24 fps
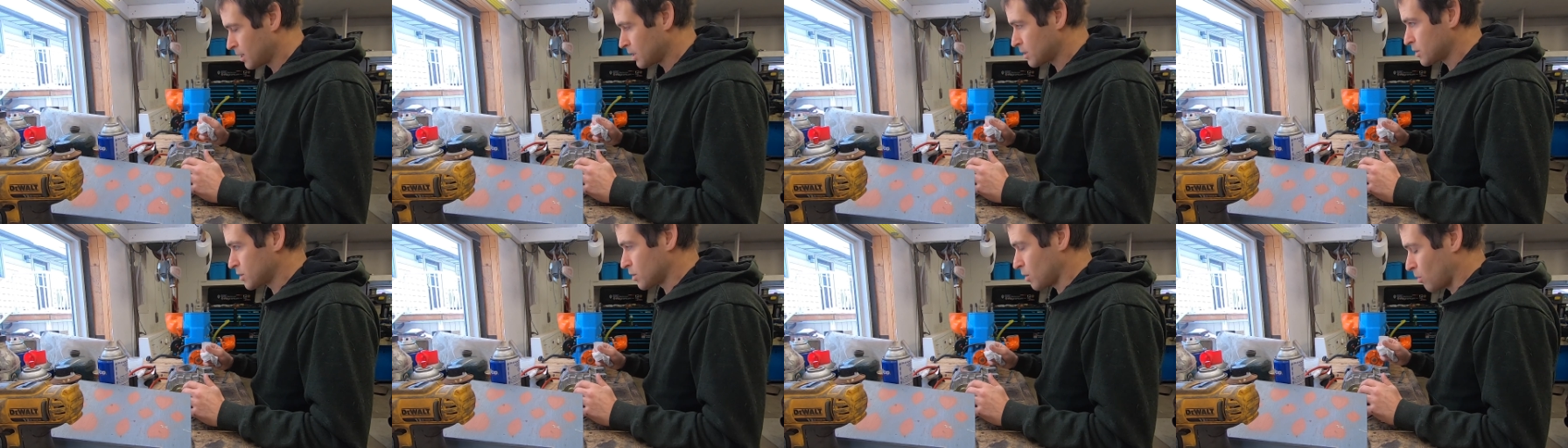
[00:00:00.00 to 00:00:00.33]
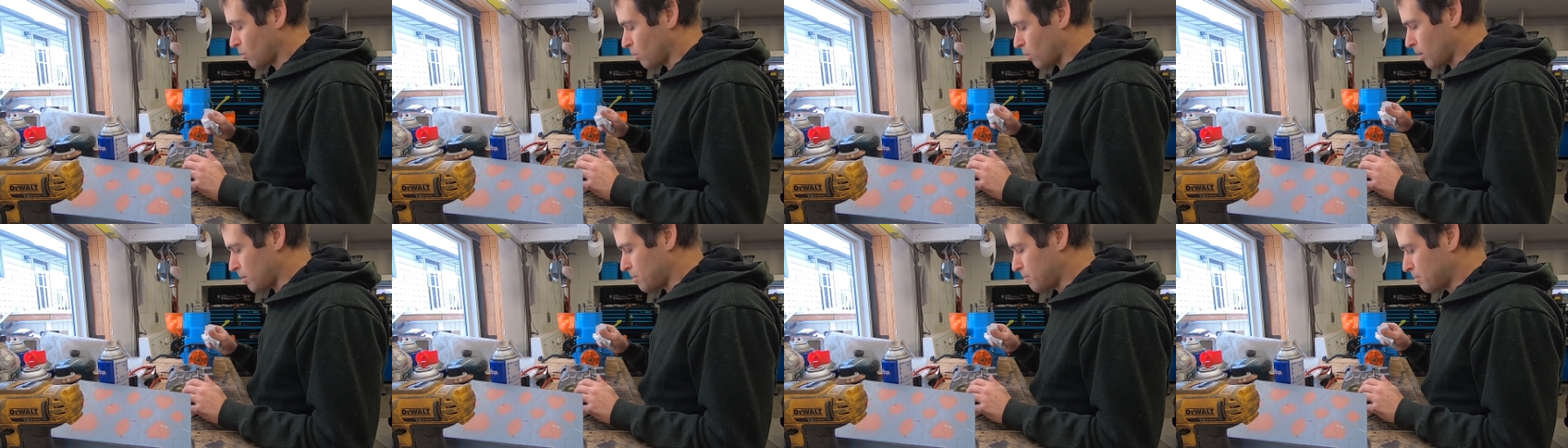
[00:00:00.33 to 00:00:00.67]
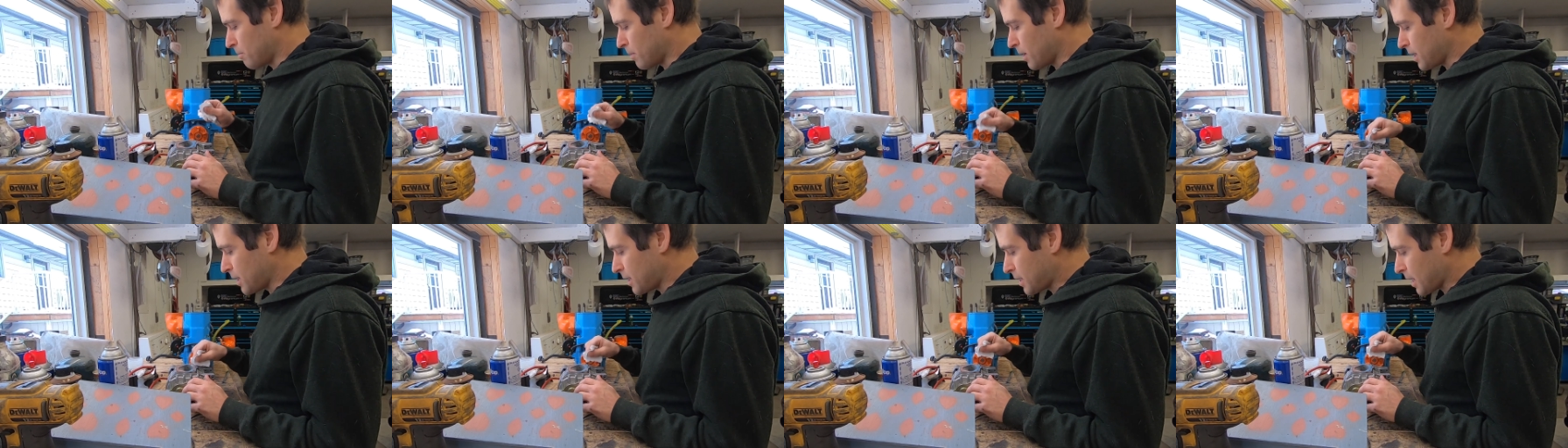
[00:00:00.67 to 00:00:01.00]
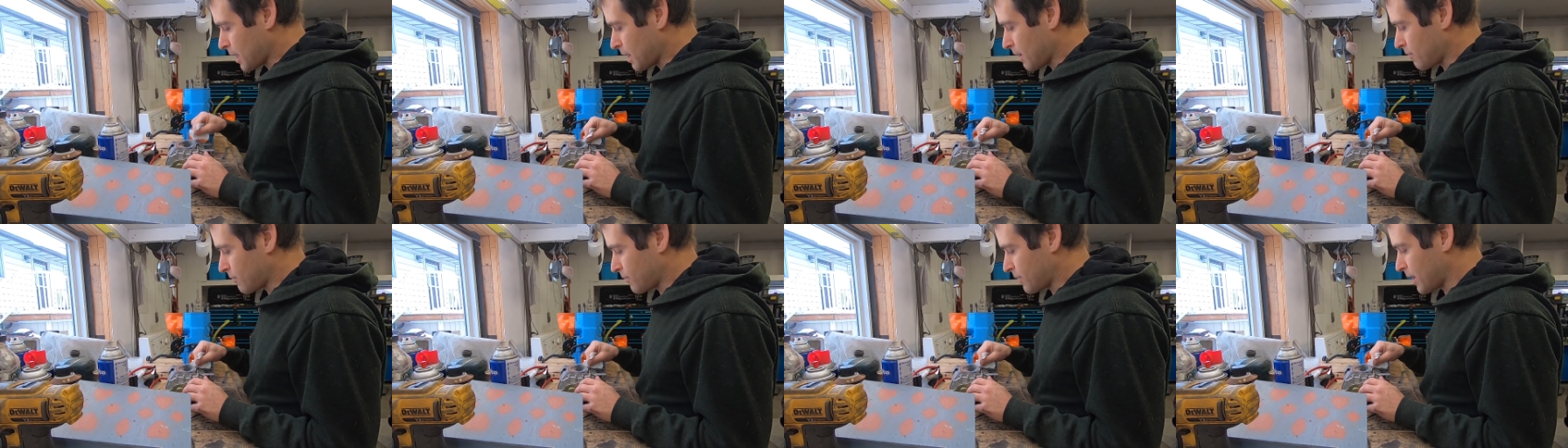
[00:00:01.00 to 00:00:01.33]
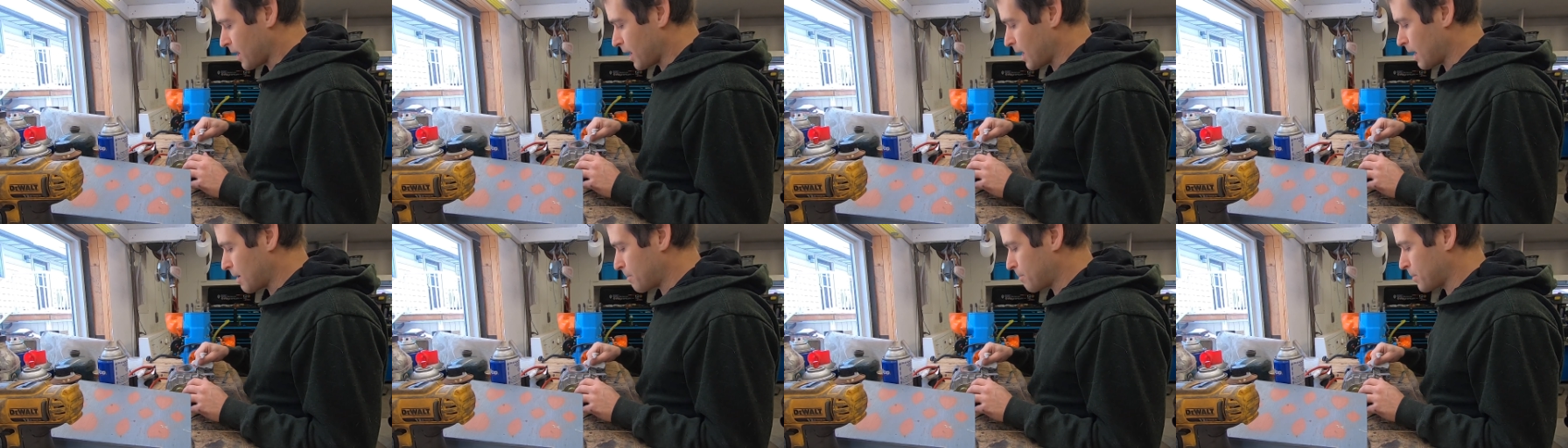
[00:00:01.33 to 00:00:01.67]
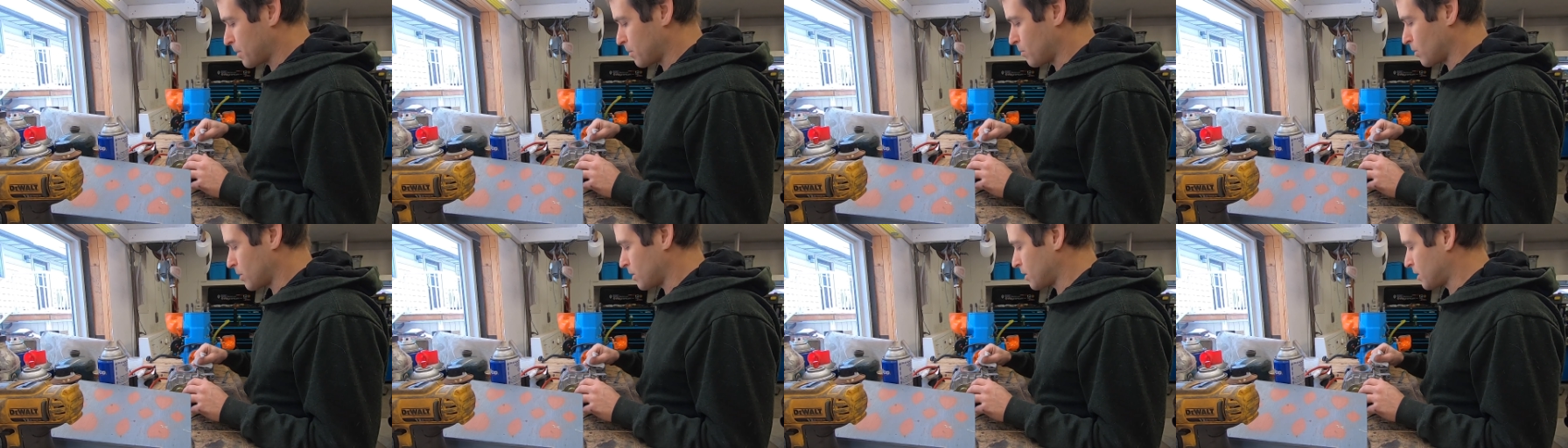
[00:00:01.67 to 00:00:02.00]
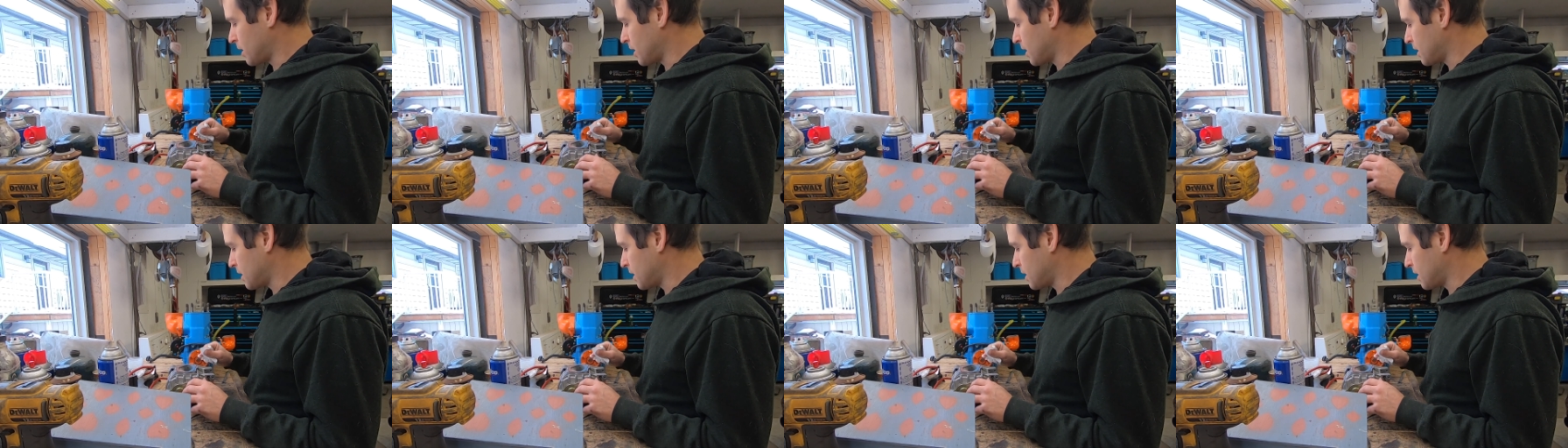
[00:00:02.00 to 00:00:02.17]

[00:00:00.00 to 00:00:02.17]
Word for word: So what might have to happen with